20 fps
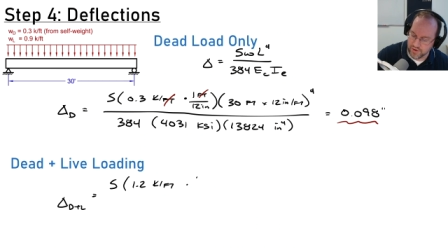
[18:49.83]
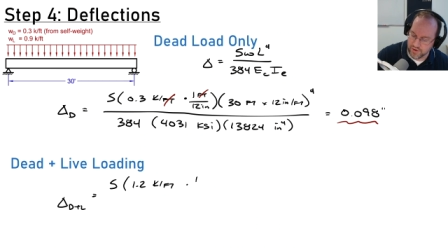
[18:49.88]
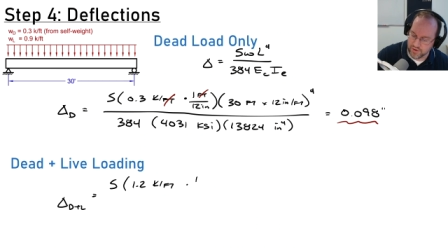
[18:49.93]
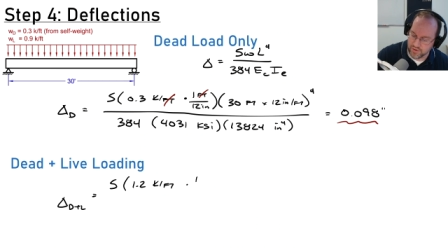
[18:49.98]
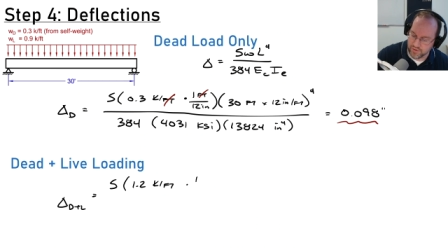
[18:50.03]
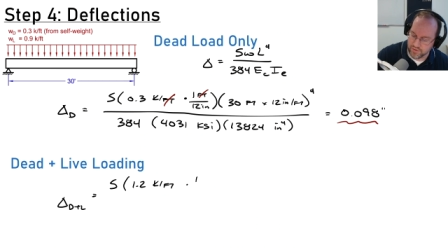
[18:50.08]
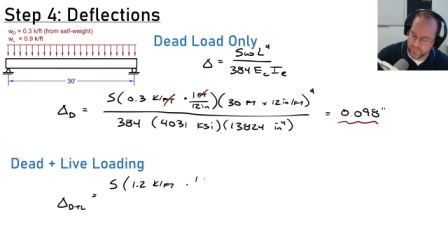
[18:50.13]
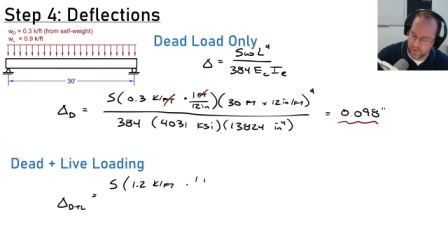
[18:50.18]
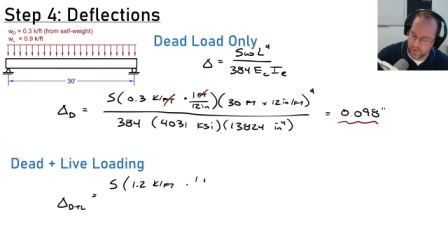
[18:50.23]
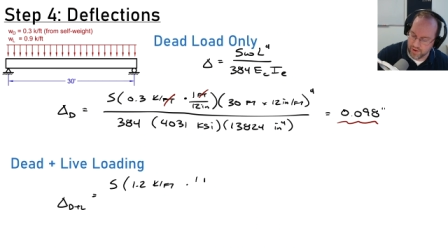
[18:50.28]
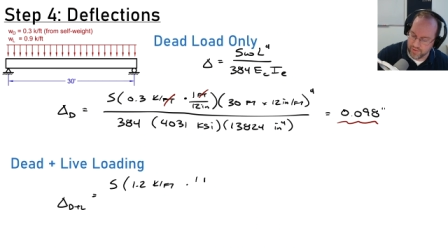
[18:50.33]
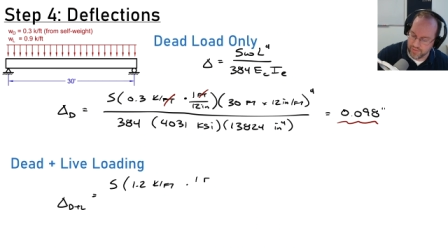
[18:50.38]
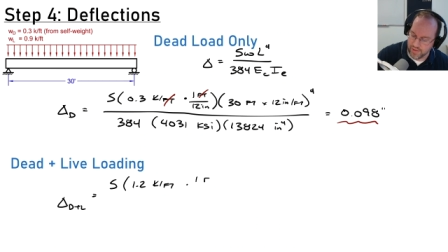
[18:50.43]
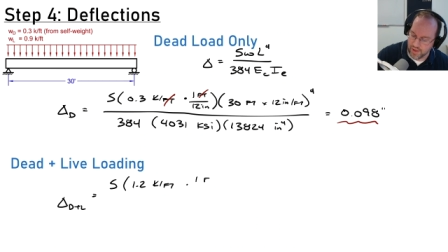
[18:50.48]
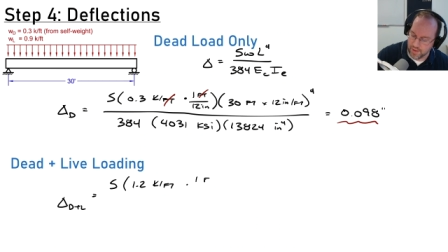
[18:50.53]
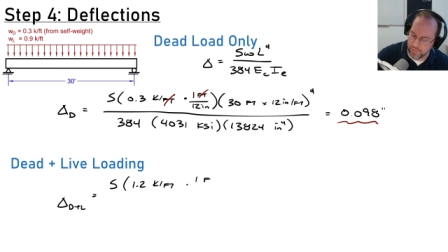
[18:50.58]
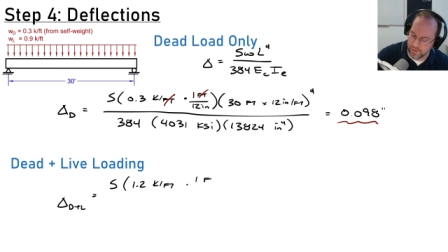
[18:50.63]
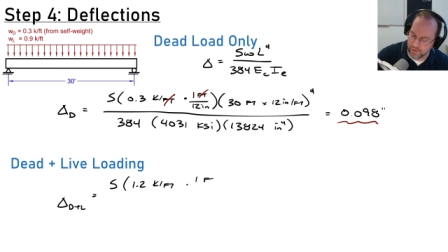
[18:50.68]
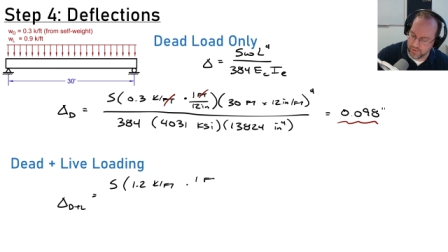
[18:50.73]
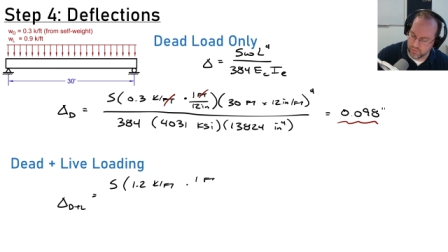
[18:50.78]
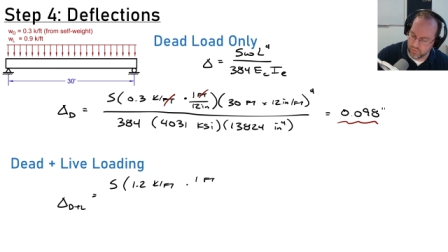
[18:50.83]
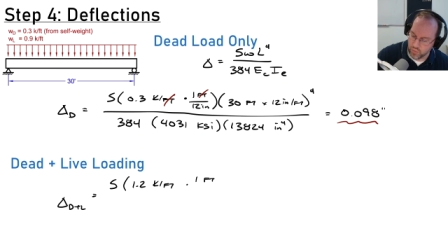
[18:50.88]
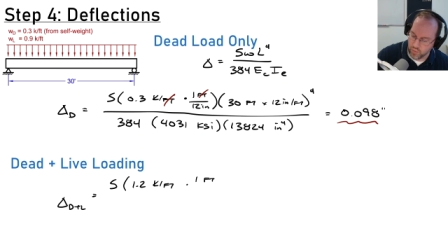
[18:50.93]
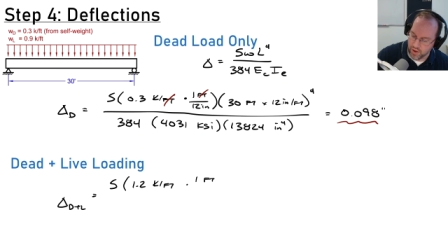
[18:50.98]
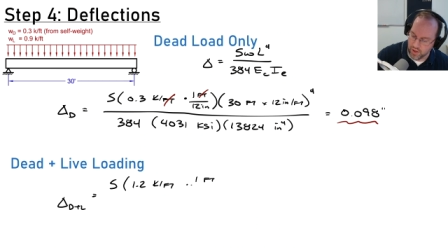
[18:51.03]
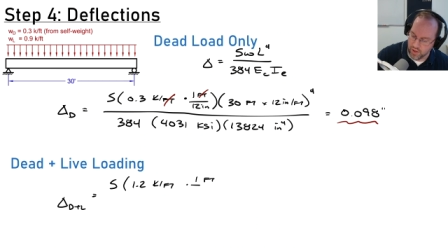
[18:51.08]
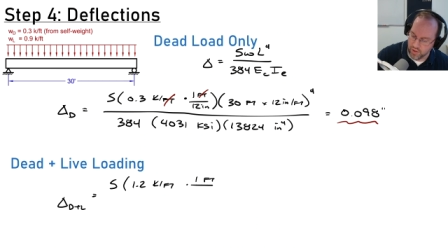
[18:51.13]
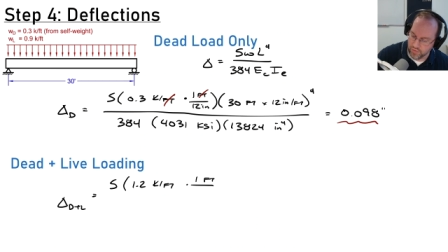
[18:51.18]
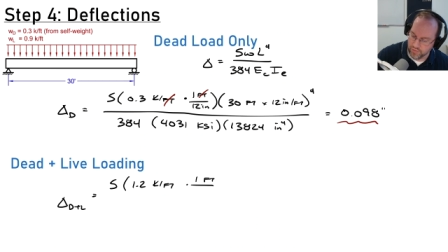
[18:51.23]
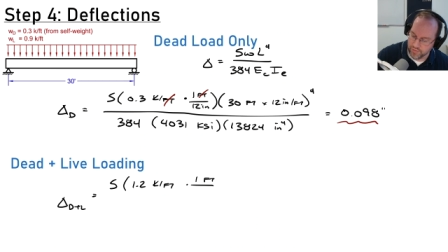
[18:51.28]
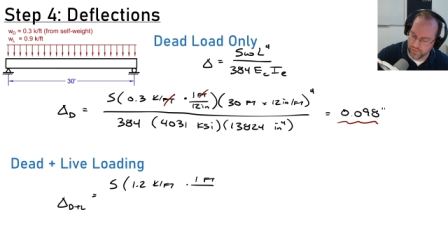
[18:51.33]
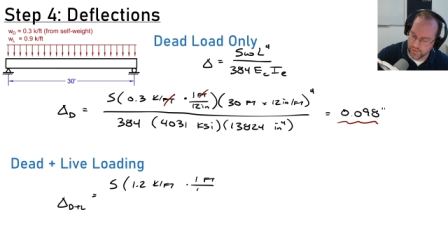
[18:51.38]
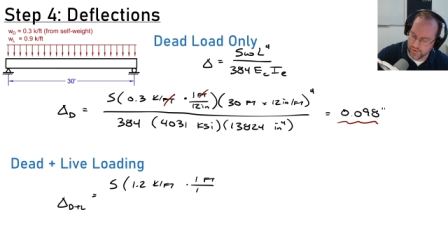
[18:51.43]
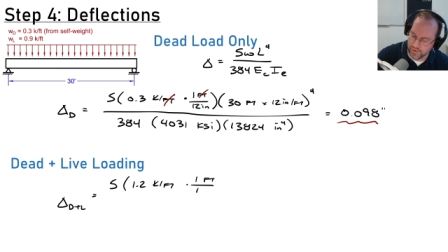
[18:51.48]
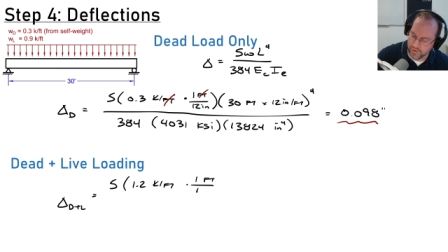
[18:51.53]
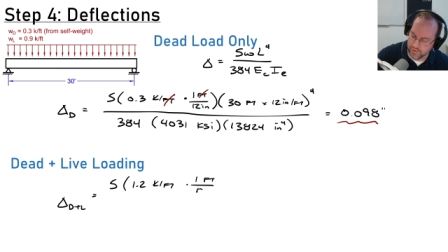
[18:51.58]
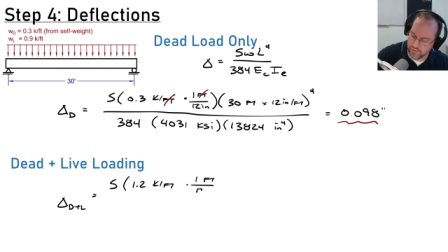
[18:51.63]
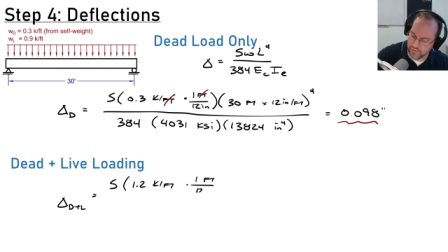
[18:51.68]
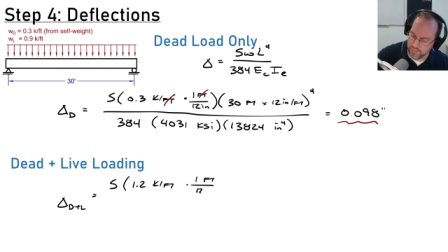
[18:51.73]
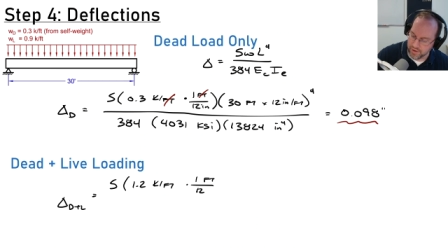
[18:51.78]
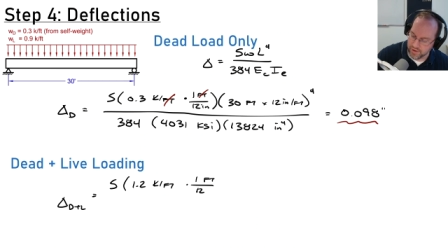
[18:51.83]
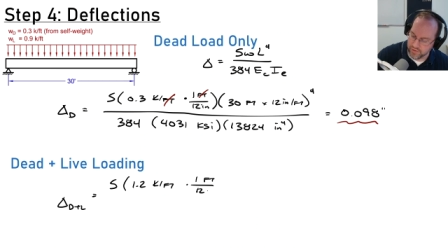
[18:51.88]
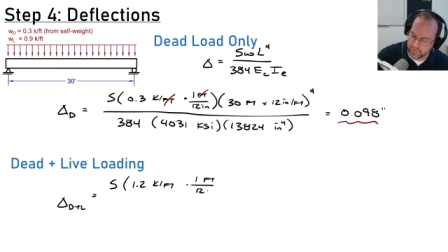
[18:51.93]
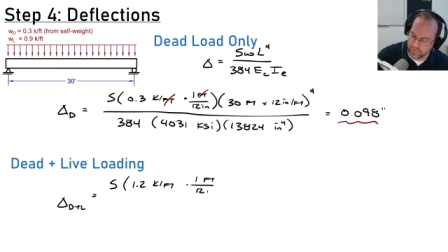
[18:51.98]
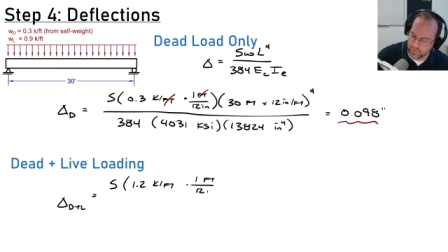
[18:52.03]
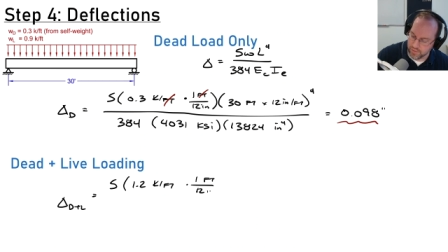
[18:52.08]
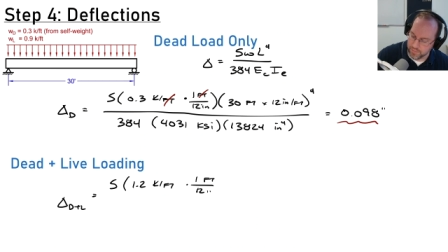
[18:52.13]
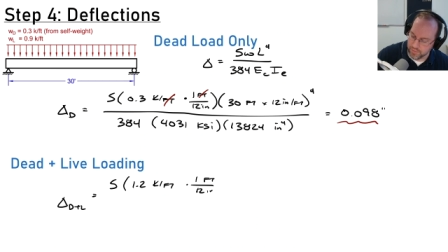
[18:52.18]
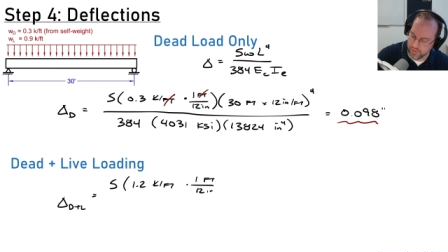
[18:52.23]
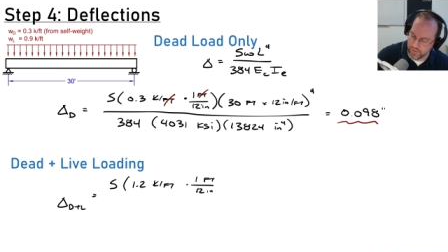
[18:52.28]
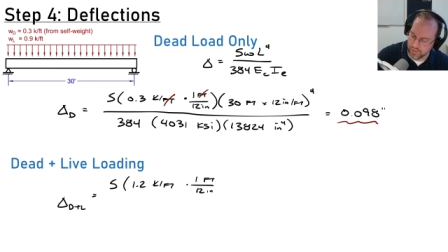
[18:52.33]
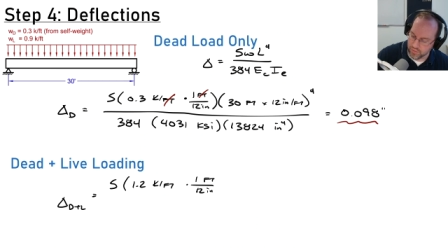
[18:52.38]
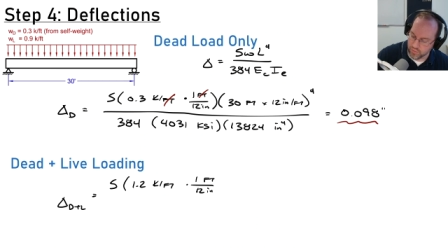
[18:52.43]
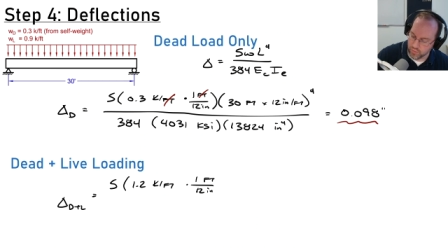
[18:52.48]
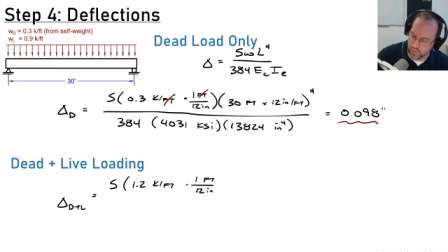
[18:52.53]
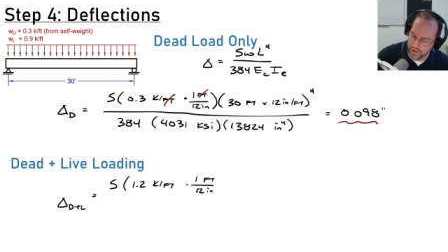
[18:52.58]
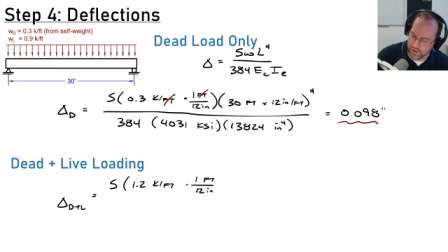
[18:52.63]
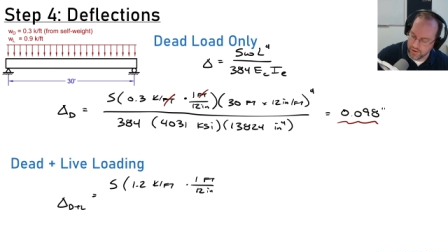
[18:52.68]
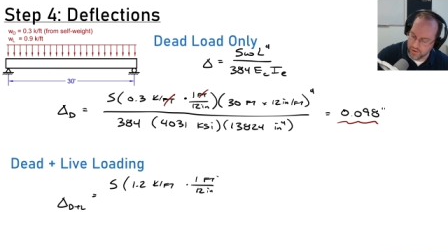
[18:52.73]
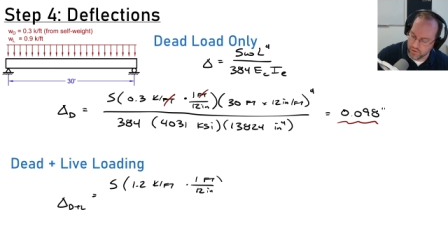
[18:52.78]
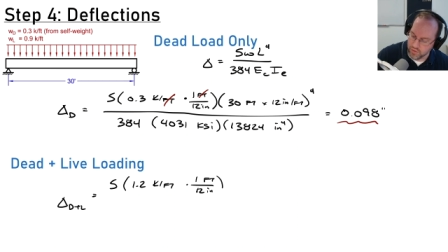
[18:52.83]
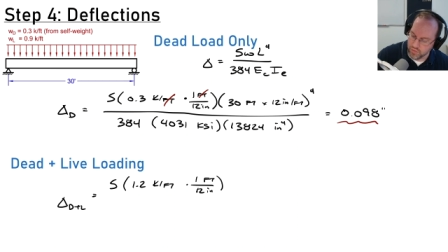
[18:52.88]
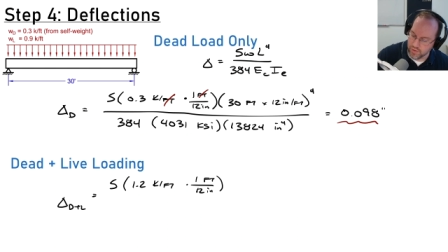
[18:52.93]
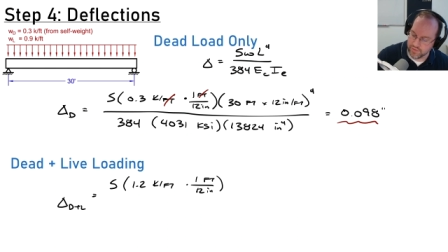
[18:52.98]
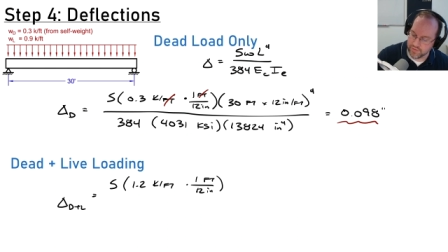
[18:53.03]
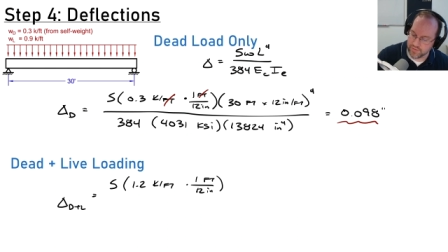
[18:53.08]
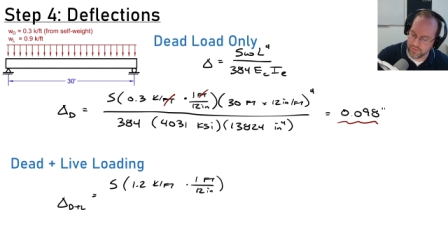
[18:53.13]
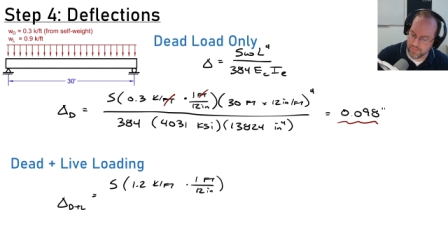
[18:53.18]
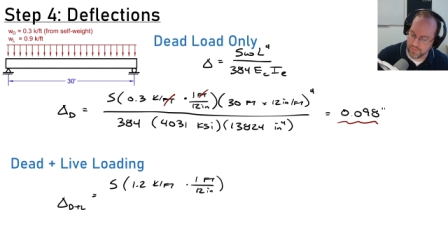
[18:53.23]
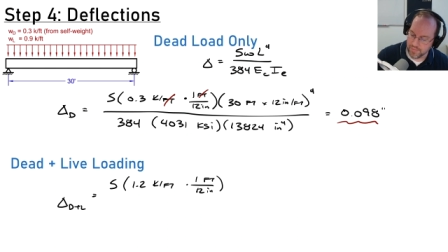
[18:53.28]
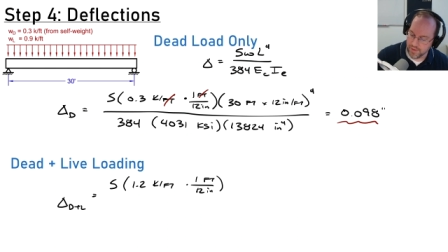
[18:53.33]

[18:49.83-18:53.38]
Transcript: to divide that by 12 to make sure I'm in the right units.